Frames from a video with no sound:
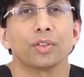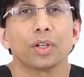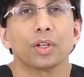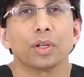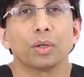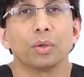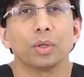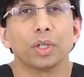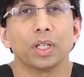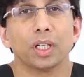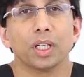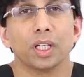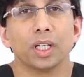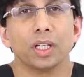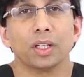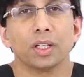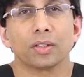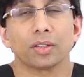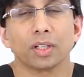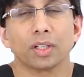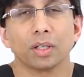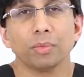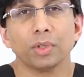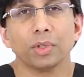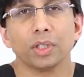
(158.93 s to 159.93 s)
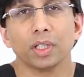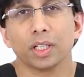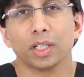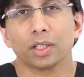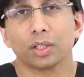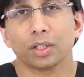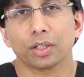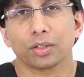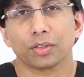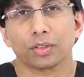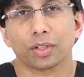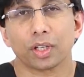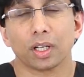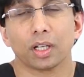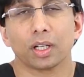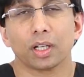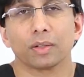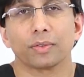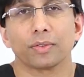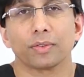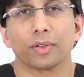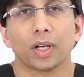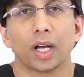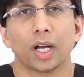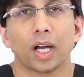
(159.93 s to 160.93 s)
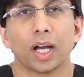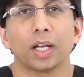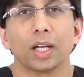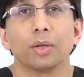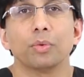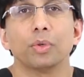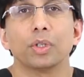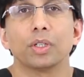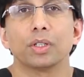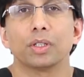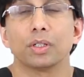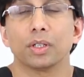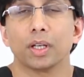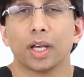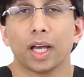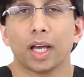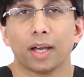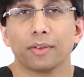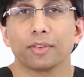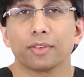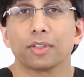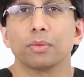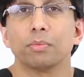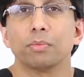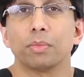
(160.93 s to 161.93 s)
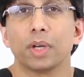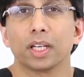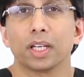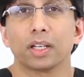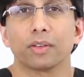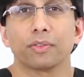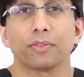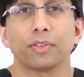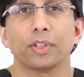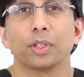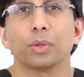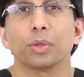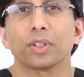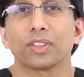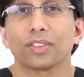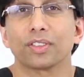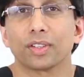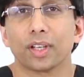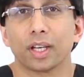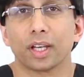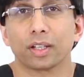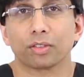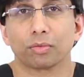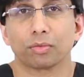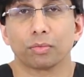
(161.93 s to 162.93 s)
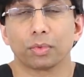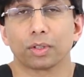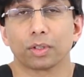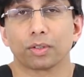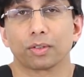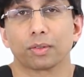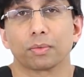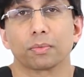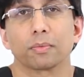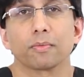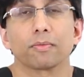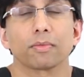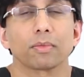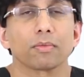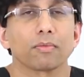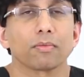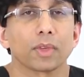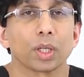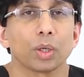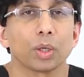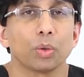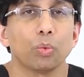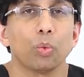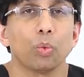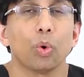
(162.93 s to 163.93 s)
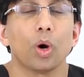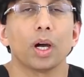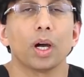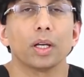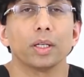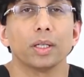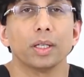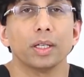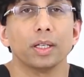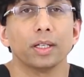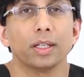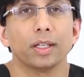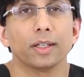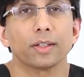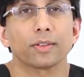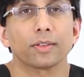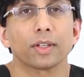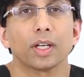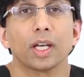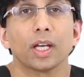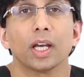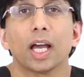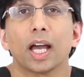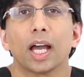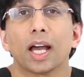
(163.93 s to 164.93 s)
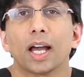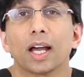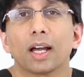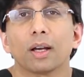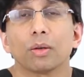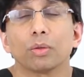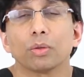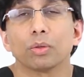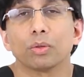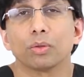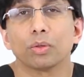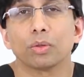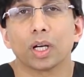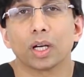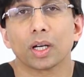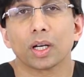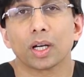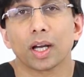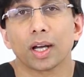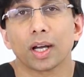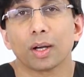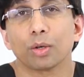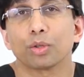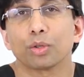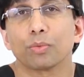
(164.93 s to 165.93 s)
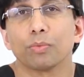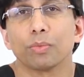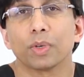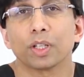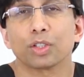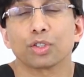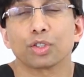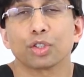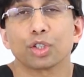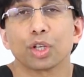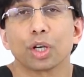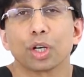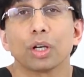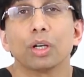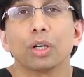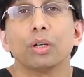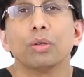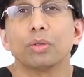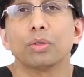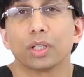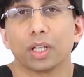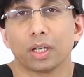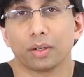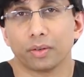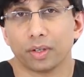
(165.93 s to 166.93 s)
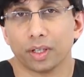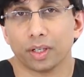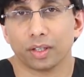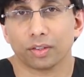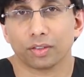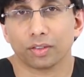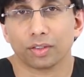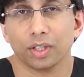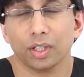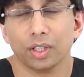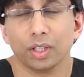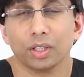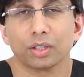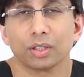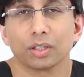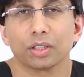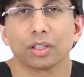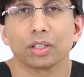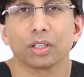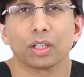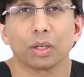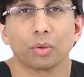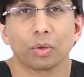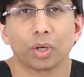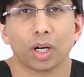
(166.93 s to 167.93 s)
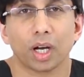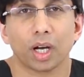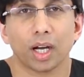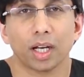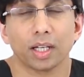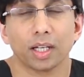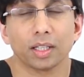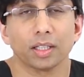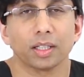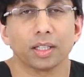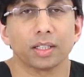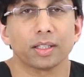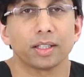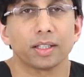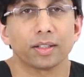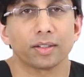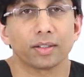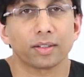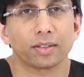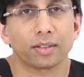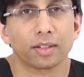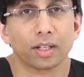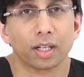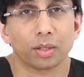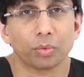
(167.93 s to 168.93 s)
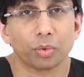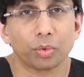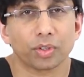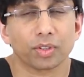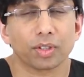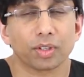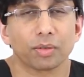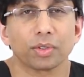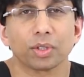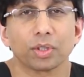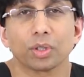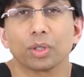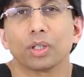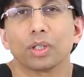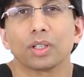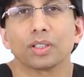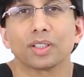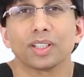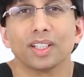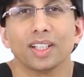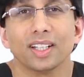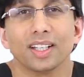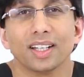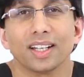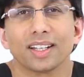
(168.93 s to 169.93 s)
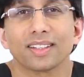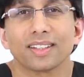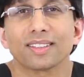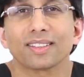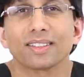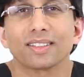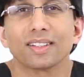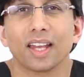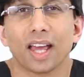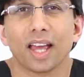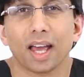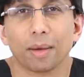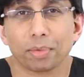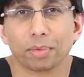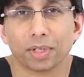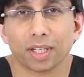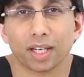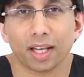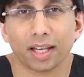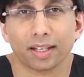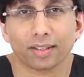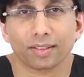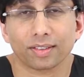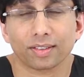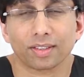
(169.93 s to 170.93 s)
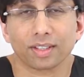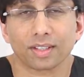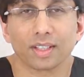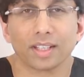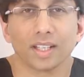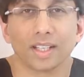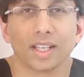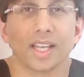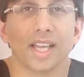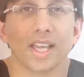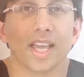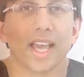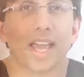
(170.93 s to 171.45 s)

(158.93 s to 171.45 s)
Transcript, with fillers: so in someone like yourself, I would have to make a few assessments. One is how, how much tone there is to the lower eyelid. This is done with something called a snap test.